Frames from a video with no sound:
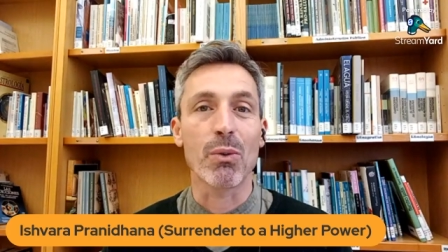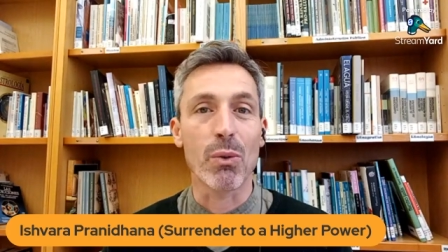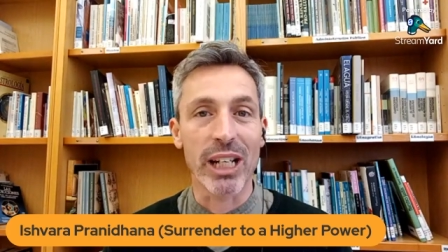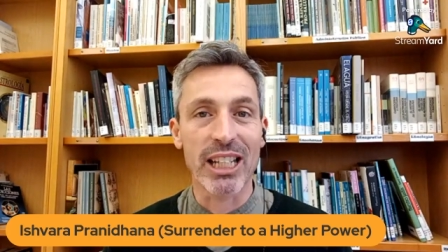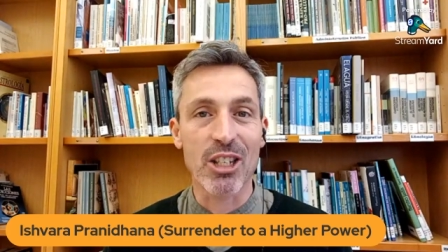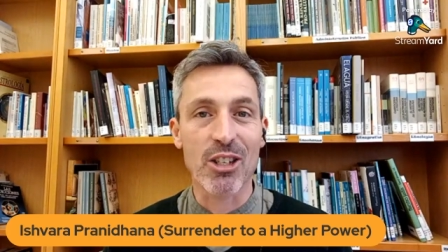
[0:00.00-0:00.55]

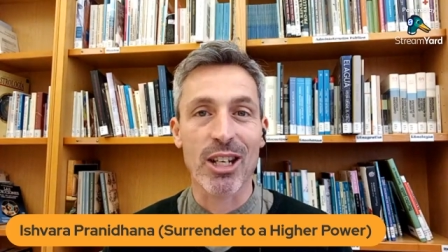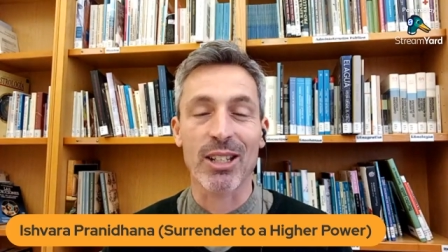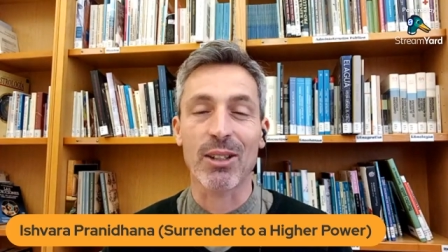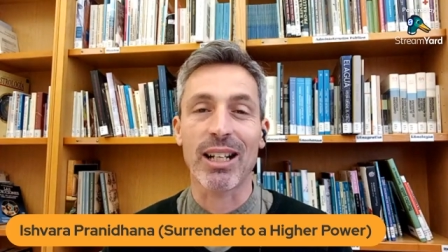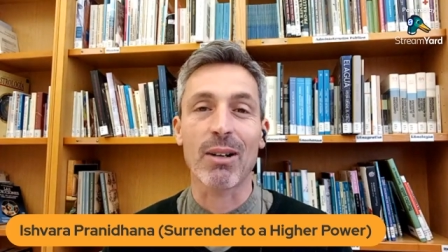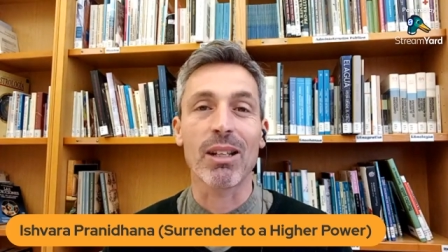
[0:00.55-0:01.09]
reach
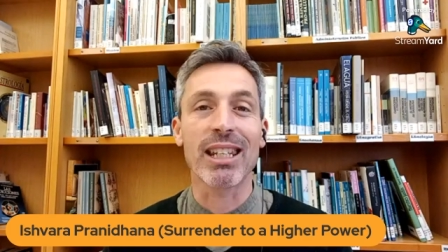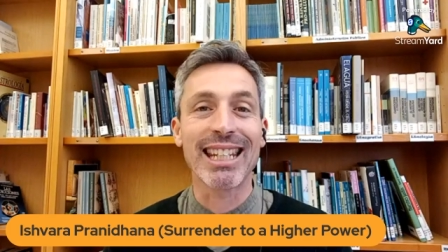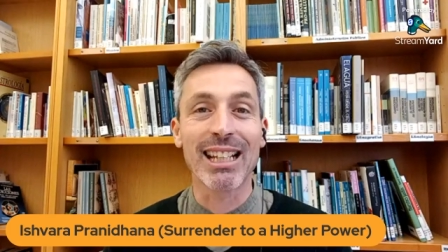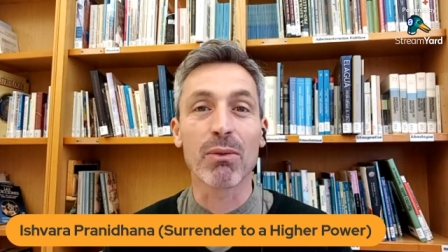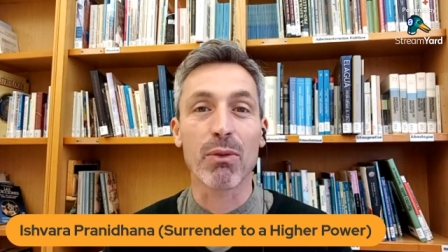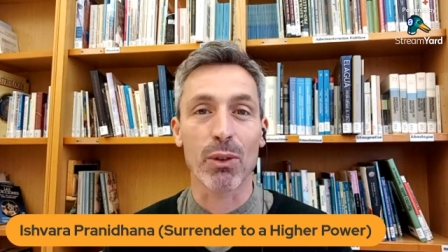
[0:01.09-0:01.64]
it's going to
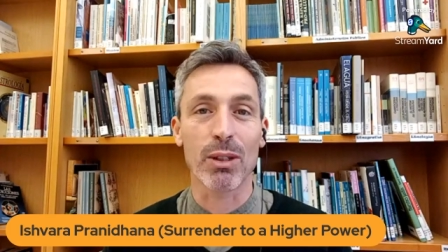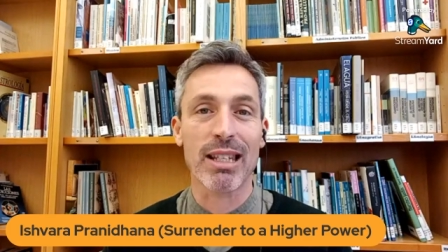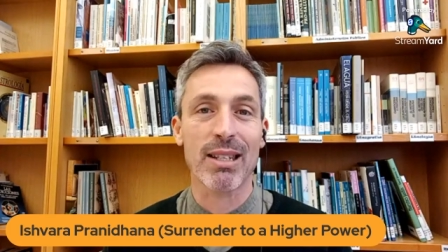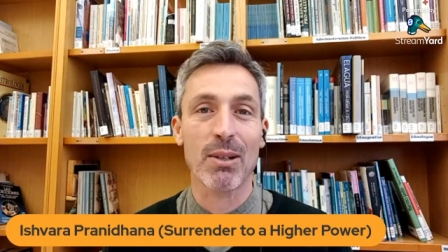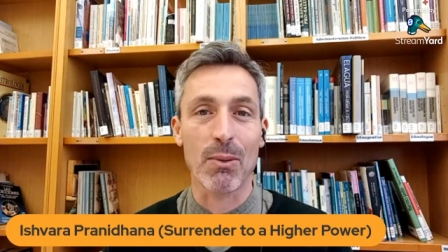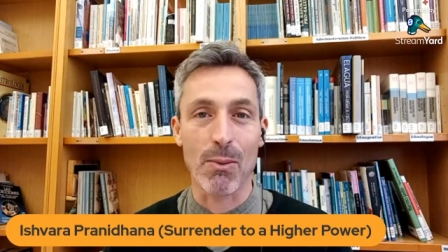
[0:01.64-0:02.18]
yield fruit
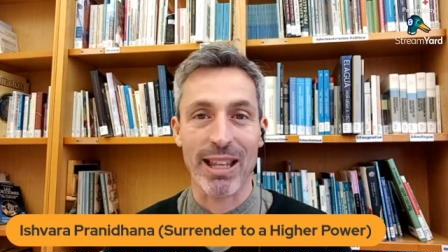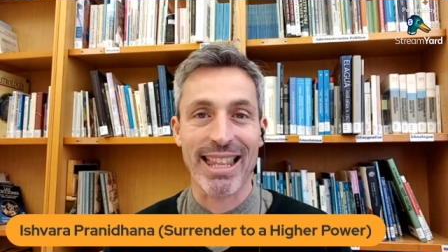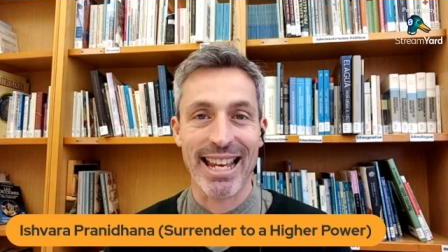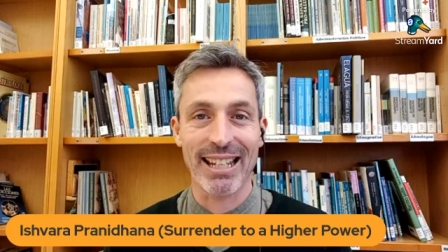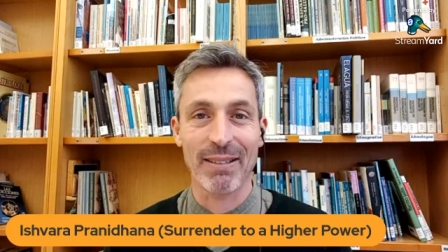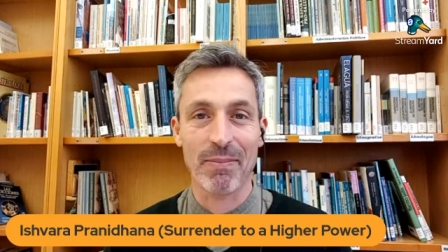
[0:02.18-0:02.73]
one
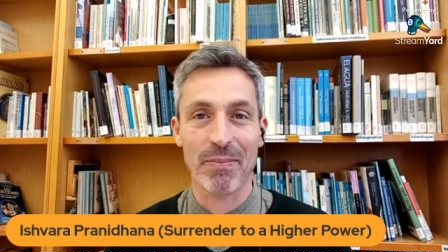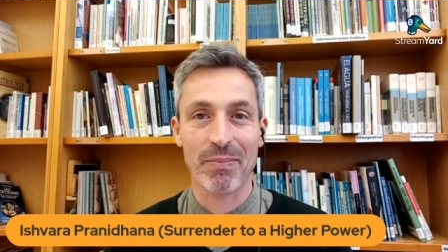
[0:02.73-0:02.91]
day